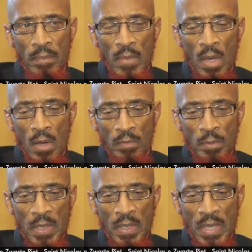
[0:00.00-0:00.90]
of
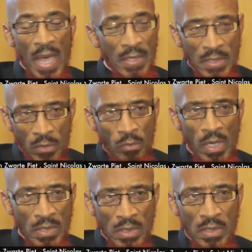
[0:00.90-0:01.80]
being
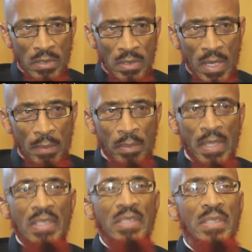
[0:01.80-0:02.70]
anti-racist and
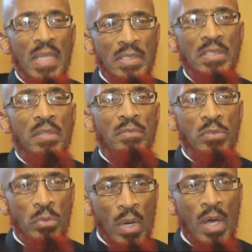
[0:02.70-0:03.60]
being sensitive
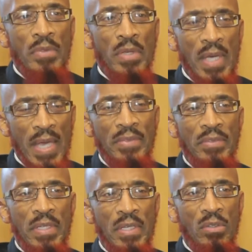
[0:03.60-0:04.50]
to other
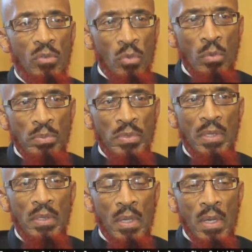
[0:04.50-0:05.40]
ethnic groups
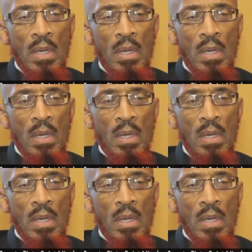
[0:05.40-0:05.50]
and